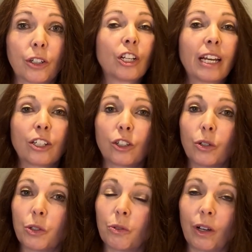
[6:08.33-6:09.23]
She had to
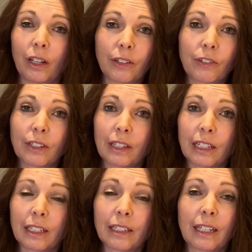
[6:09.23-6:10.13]
go through all of her
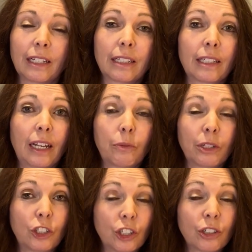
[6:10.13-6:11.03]
things and decide
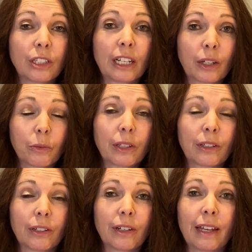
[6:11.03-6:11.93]
what she could take with
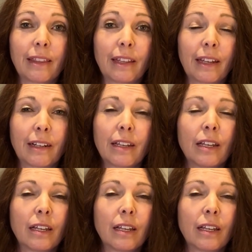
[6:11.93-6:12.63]
her, and then